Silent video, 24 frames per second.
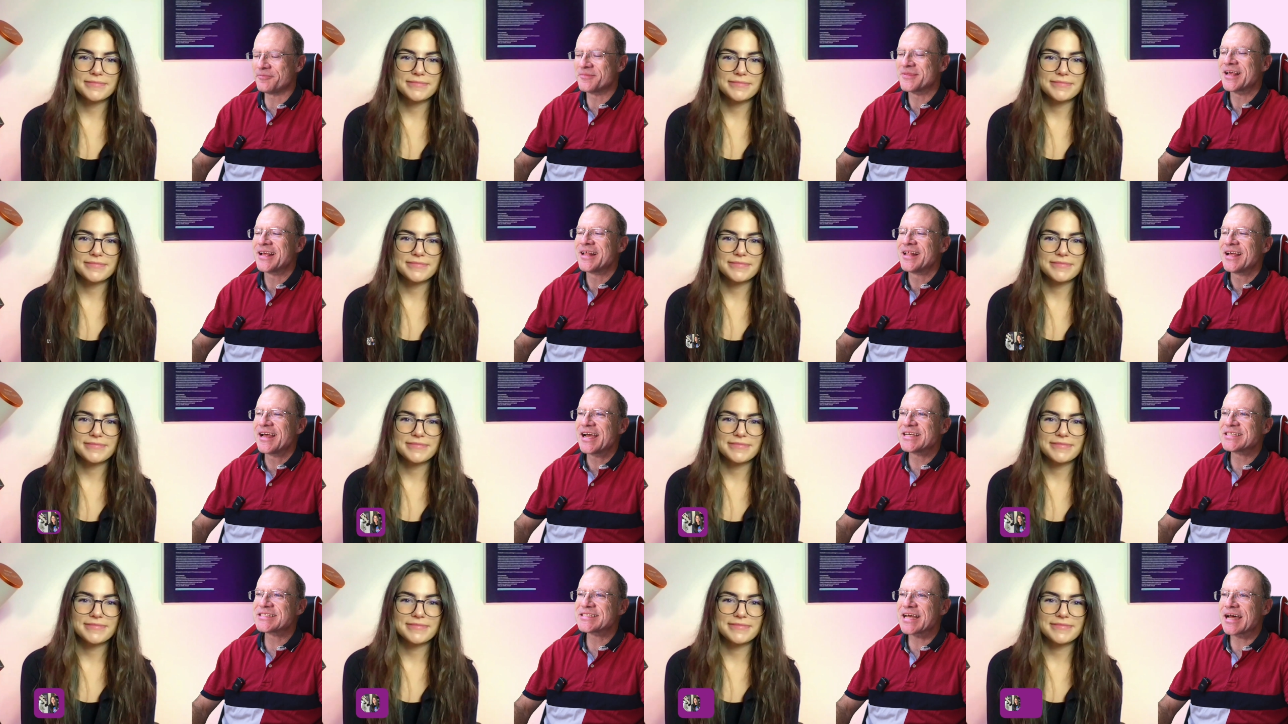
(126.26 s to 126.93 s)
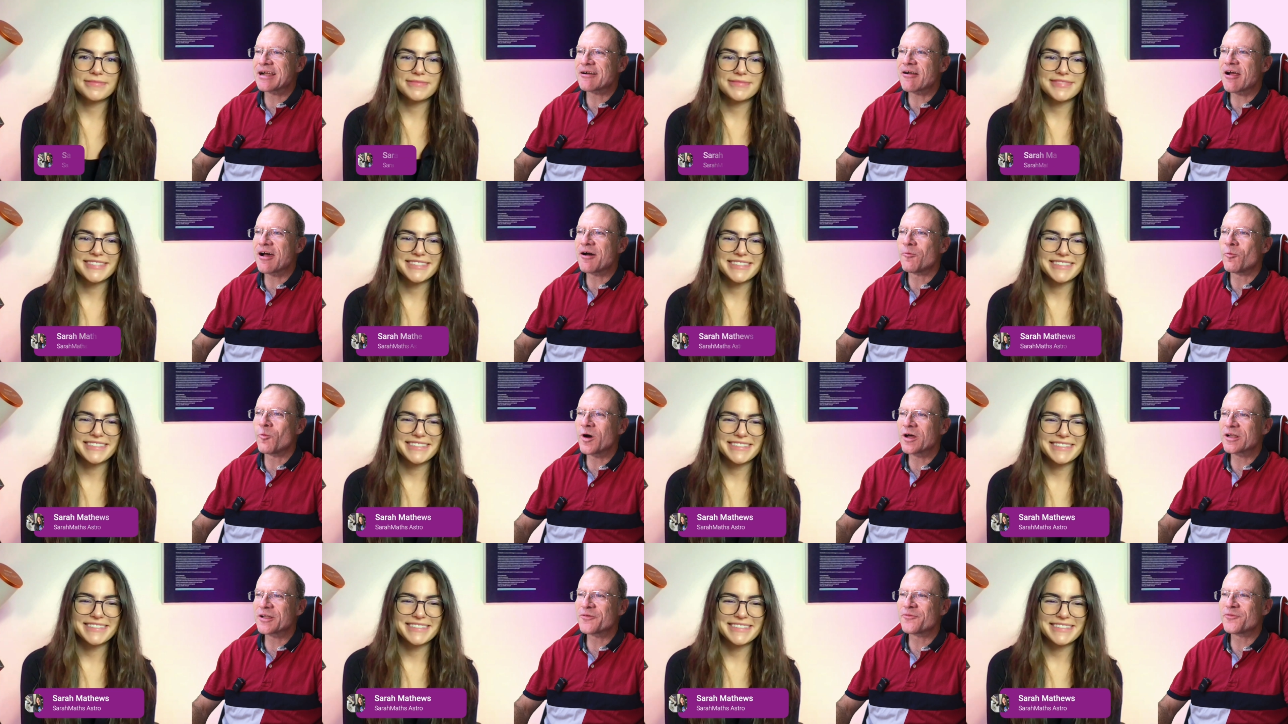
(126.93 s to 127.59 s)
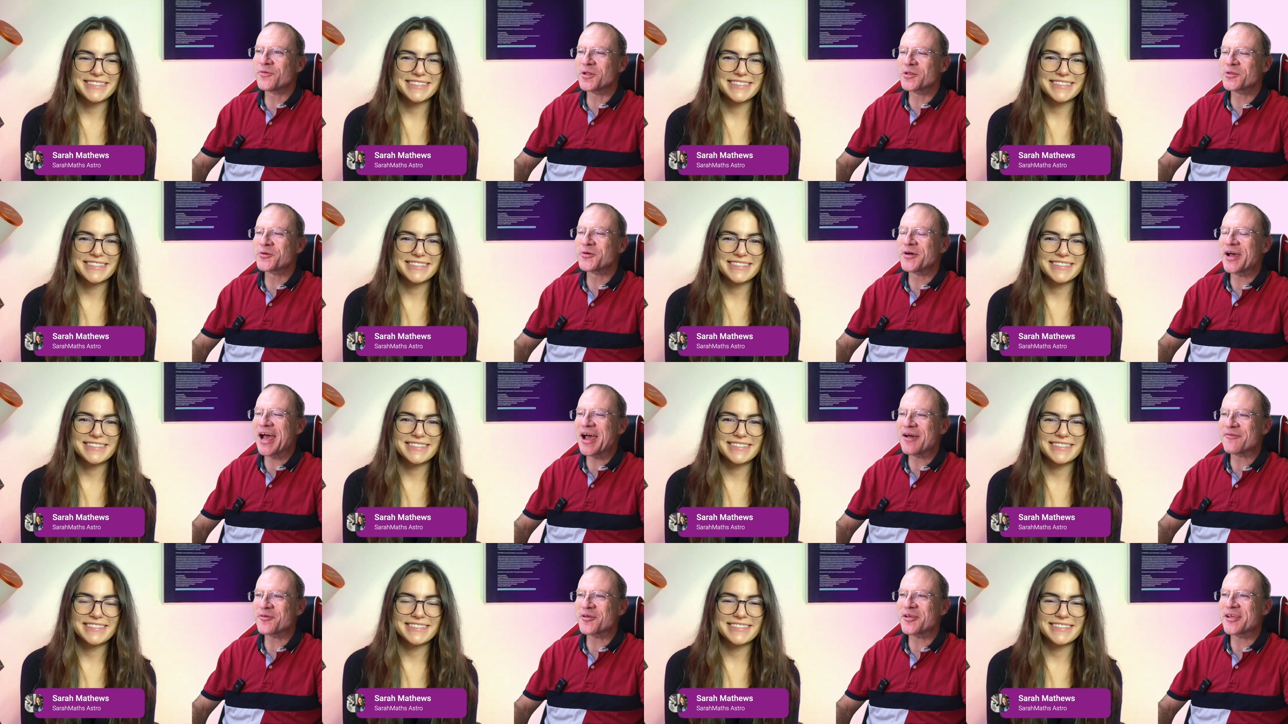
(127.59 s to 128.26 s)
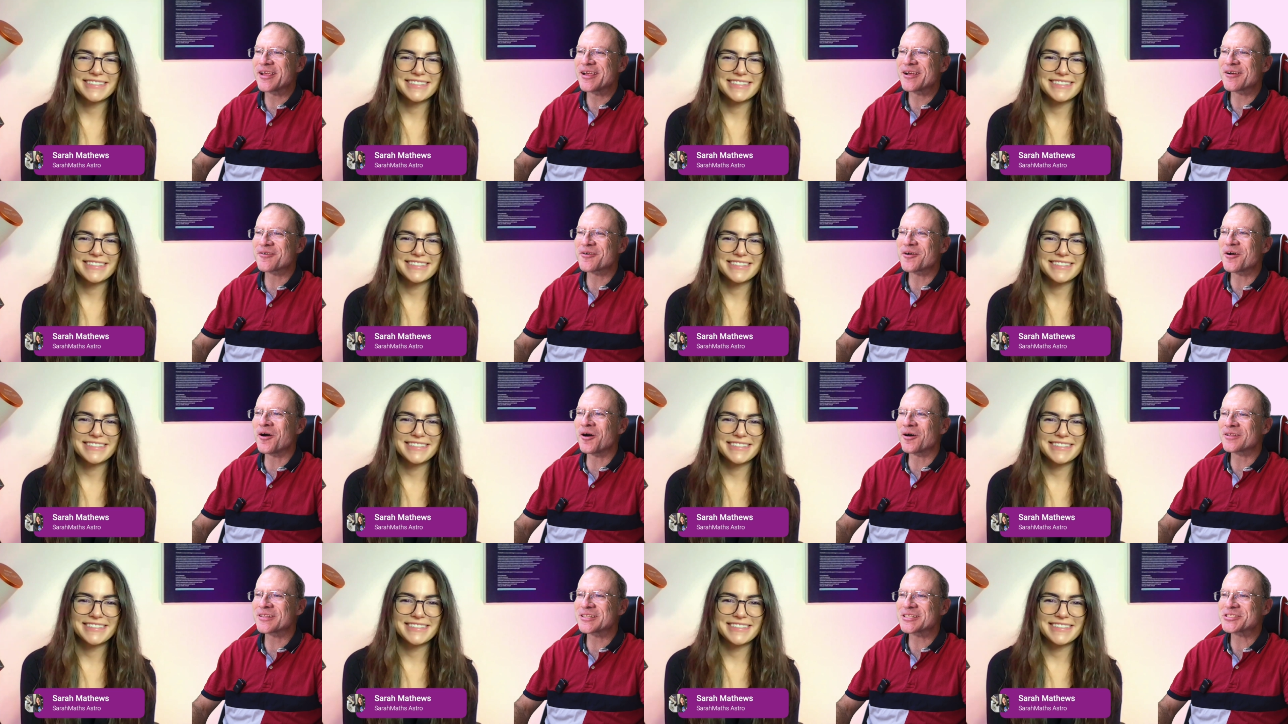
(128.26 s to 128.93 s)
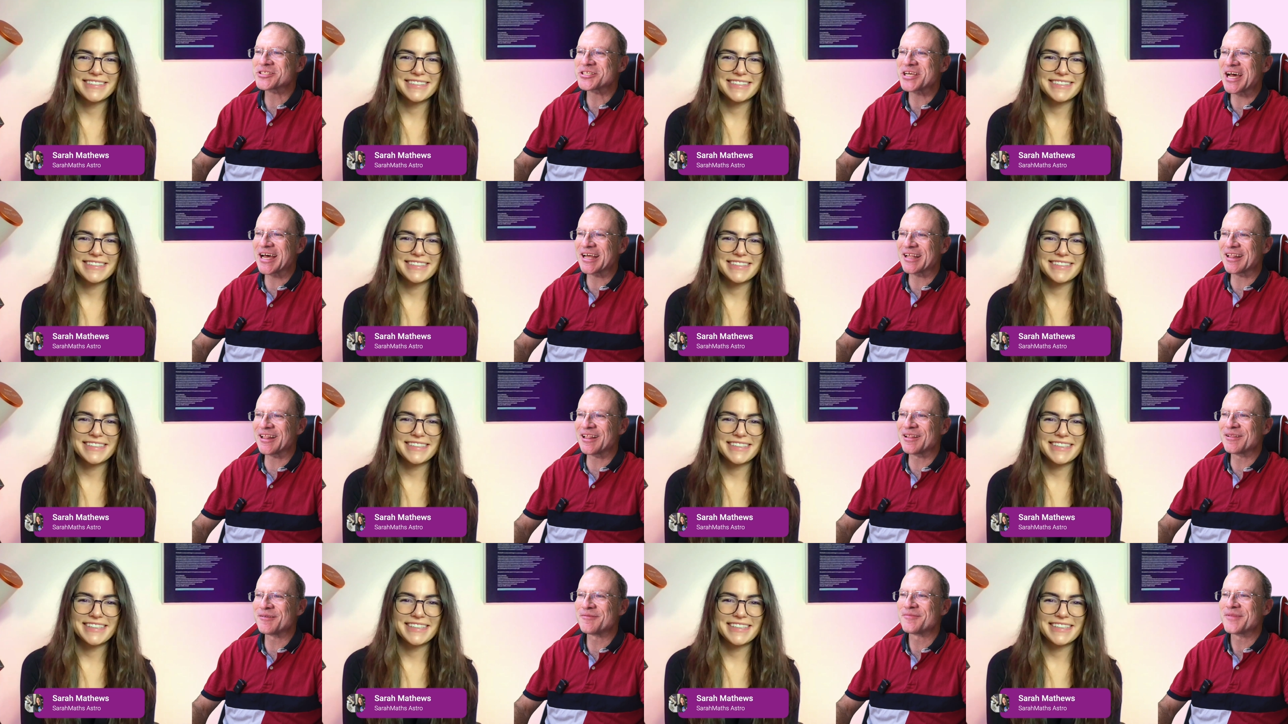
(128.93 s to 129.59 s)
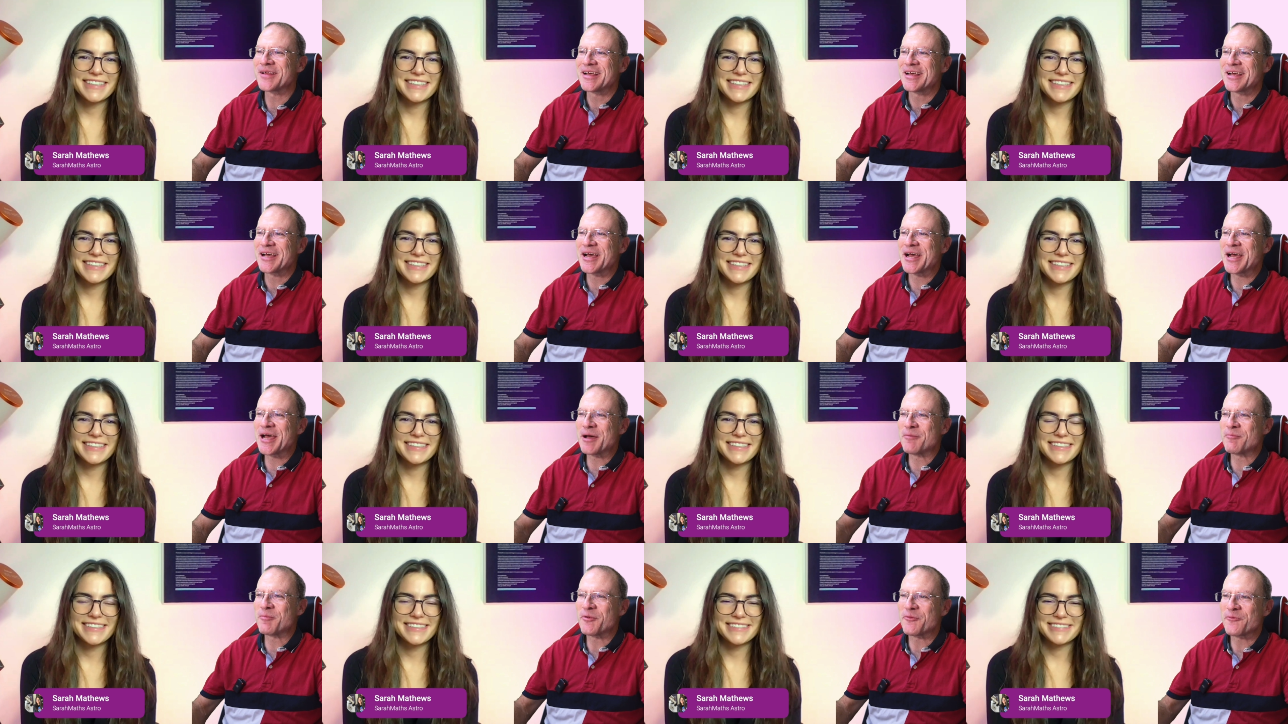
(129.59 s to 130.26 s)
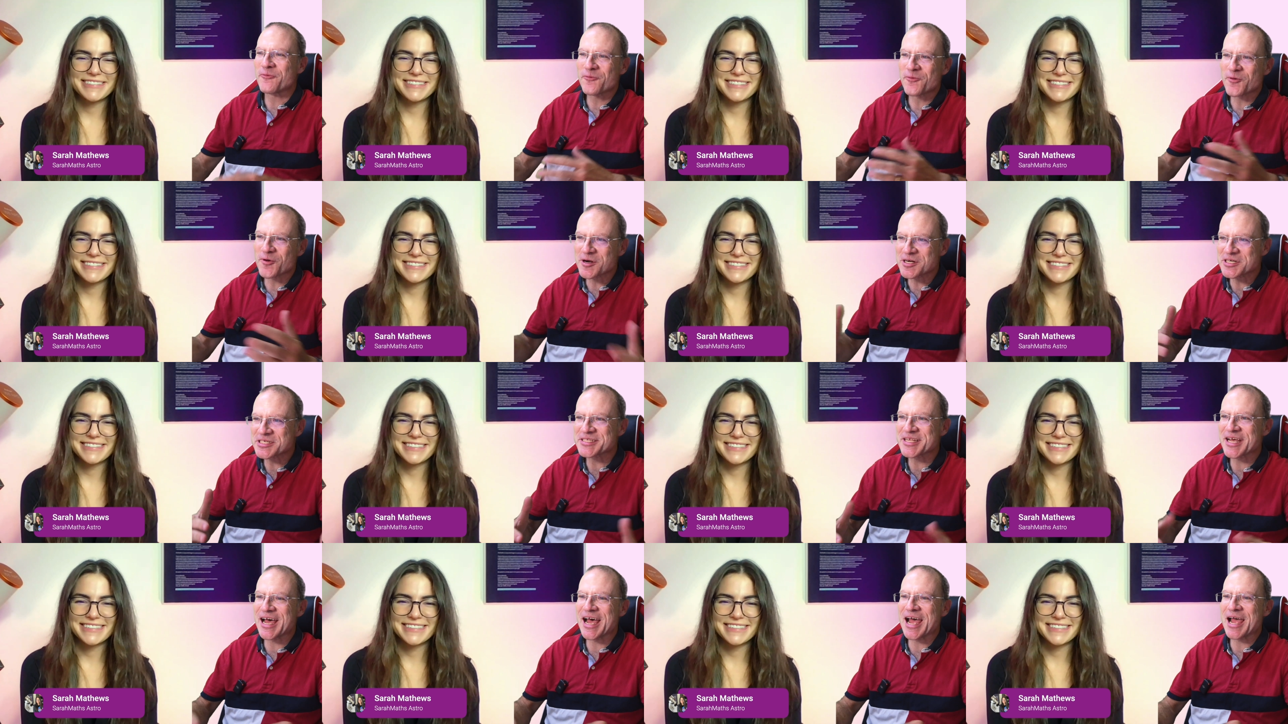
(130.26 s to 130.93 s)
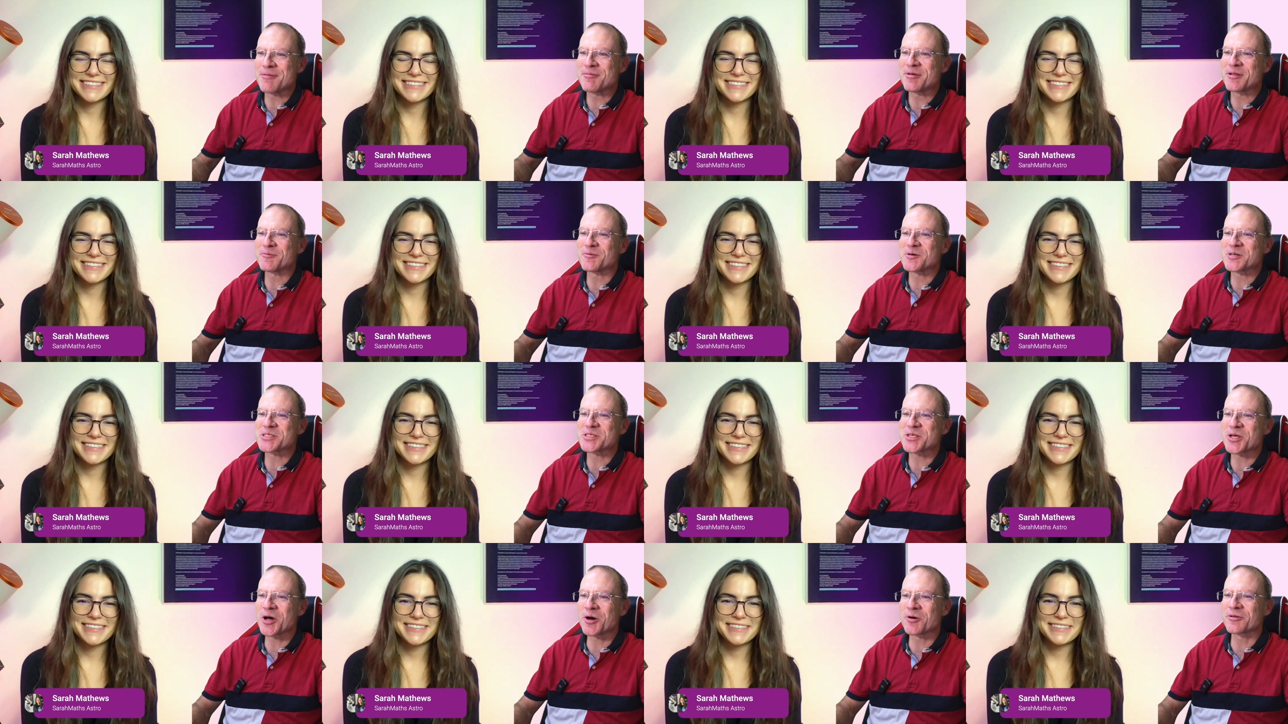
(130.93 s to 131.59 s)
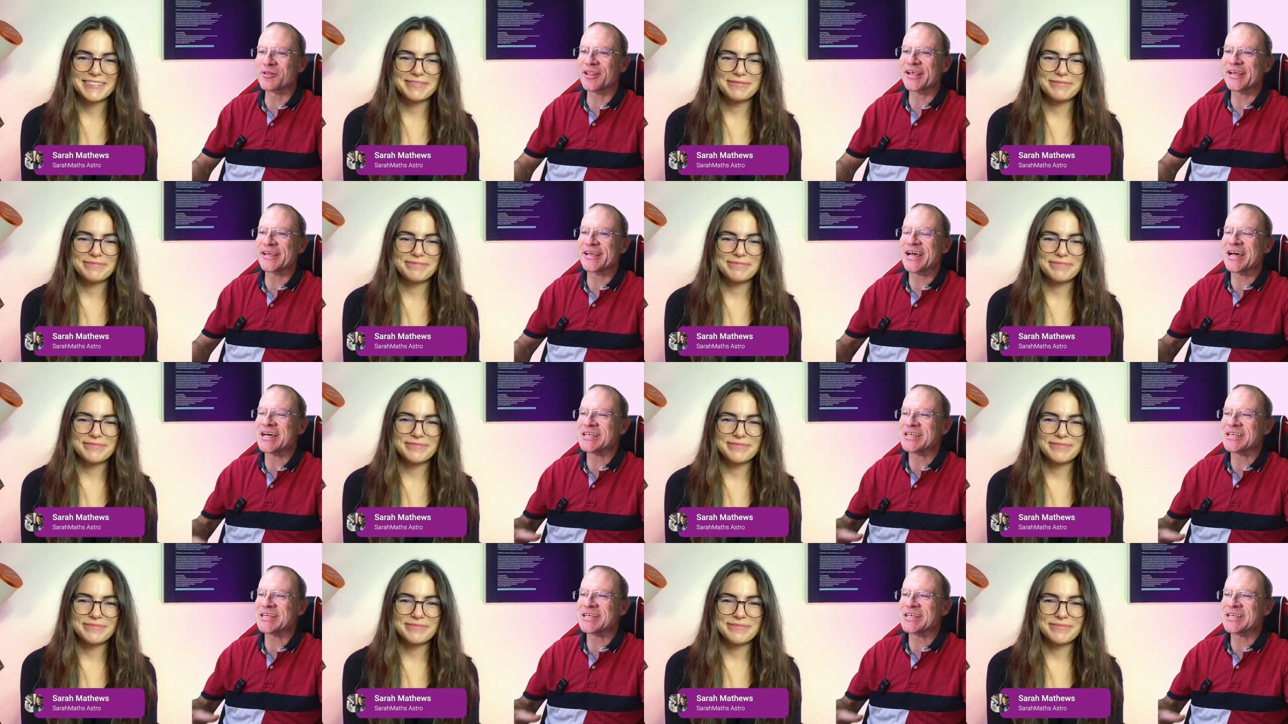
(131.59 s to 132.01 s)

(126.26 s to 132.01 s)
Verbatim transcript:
Speaker 1: Hey Sarah, wonderful to have you here on the channel. Um, first time it was only as a